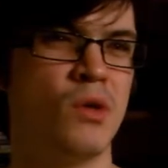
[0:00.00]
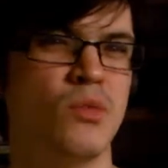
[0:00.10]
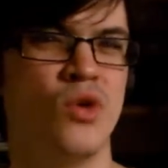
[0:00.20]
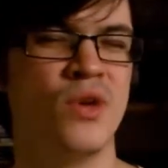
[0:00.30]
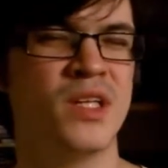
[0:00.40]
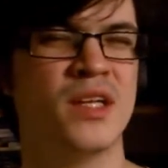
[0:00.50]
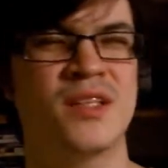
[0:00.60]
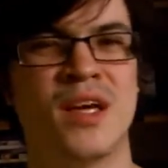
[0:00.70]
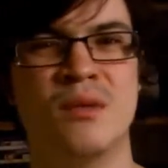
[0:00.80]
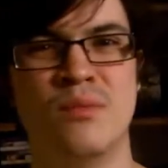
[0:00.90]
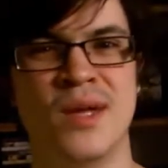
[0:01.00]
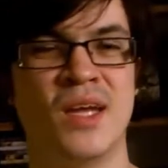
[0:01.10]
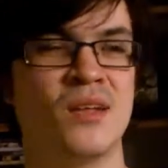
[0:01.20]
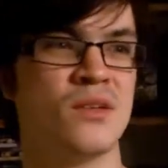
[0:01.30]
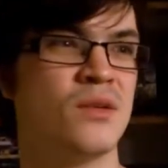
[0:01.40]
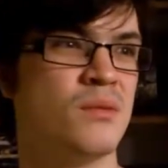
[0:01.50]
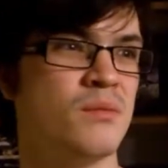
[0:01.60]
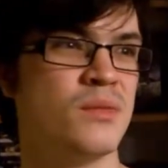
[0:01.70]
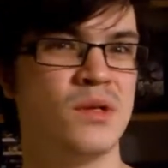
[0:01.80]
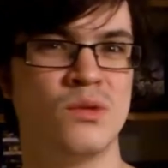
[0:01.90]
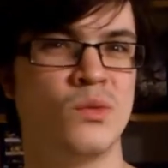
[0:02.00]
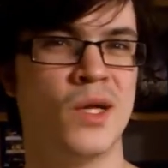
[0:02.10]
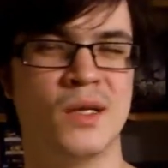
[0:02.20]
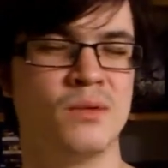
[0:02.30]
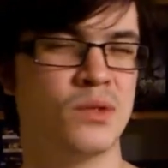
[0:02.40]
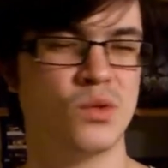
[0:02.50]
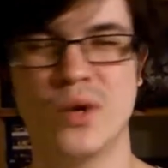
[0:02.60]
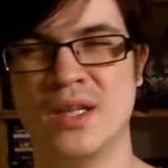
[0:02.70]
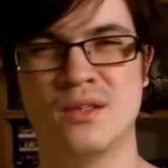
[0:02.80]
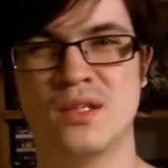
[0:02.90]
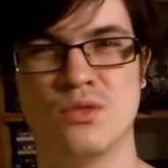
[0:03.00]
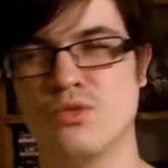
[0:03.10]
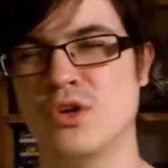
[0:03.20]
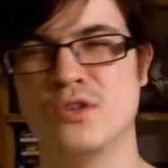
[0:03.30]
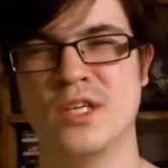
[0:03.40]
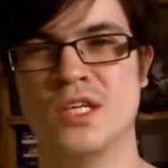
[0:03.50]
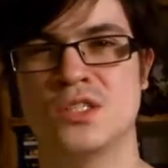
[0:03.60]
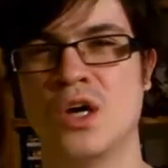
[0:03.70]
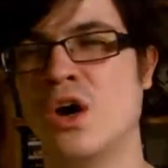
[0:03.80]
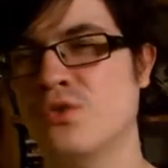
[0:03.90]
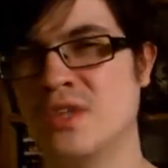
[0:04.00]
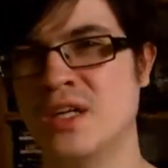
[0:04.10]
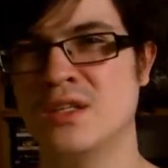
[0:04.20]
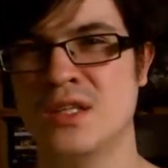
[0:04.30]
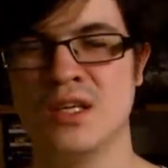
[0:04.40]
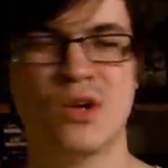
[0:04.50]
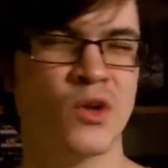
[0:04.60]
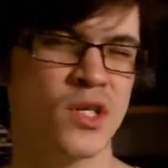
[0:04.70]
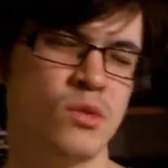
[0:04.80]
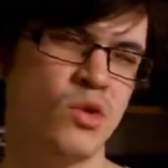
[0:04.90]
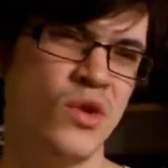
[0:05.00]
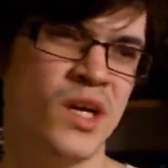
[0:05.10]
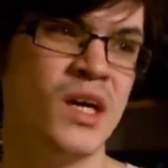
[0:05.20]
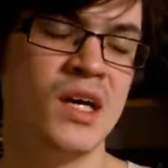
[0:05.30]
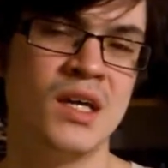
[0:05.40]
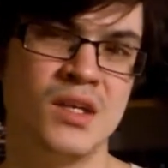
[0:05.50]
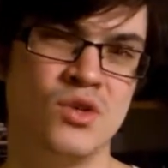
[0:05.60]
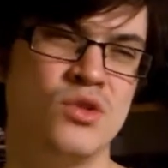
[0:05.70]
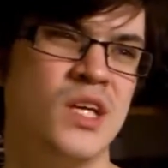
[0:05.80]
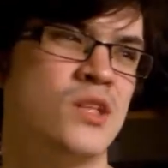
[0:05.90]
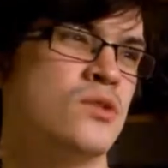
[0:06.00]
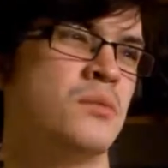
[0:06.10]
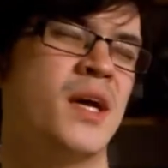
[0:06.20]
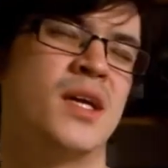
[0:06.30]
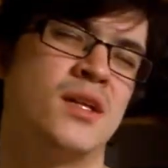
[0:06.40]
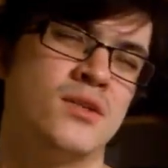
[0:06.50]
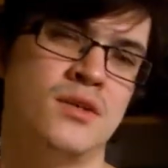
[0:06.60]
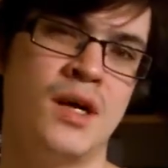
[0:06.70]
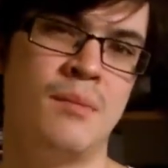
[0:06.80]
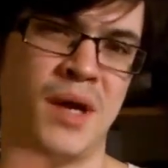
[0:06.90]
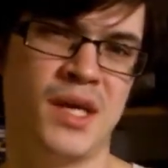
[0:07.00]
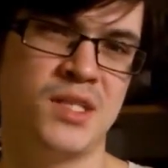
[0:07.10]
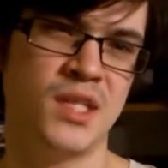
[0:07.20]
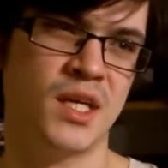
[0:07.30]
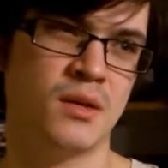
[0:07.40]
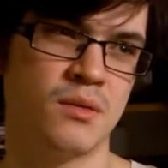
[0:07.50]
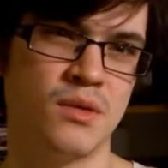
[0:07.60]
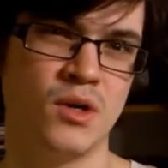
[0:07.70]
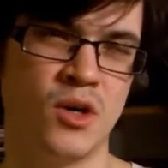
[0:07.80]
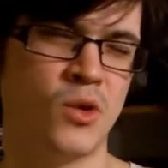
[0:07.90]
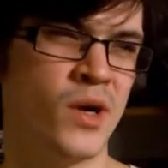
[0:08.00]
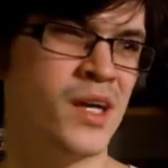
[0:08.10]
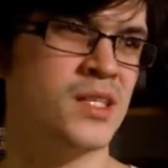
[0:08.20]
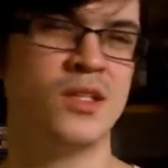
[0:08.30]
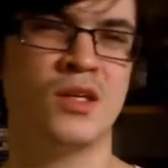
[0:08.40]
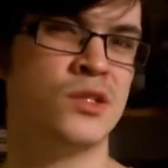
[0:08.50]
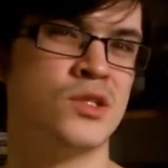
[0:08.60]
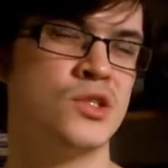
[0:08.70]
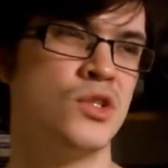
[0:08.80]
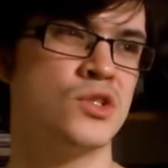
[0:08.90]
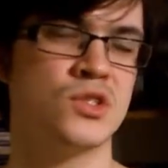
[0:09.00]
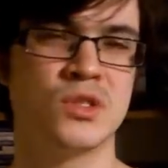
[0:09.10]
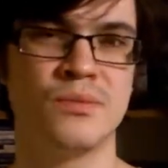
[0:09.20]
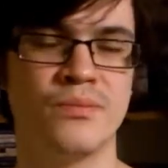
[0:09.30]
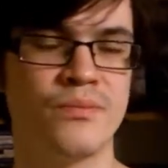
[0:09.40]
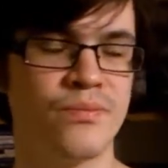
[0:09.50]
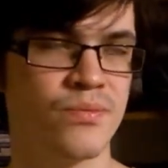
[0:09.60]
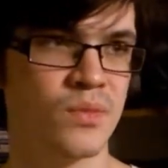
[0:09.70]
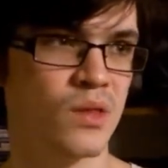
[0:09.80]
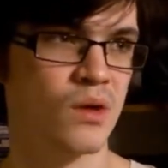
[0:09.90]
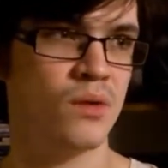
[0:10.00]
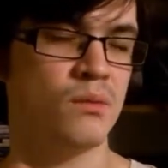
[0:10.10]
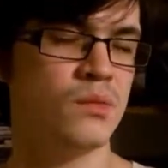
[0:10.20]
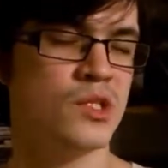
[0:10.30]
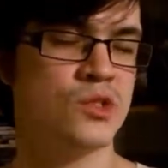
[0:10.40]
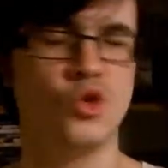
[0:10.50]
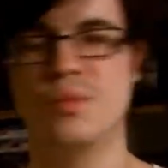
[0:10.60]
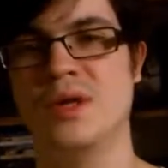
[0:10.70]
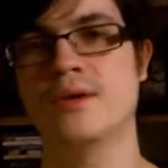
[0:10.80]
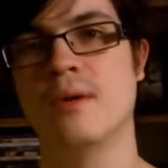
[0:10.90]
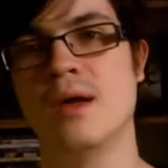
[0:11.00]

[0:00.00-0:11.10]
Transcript: movie that had been, 20 to 30 years after the original movie, you need to make it amazing. Otherwise, it is just stupid.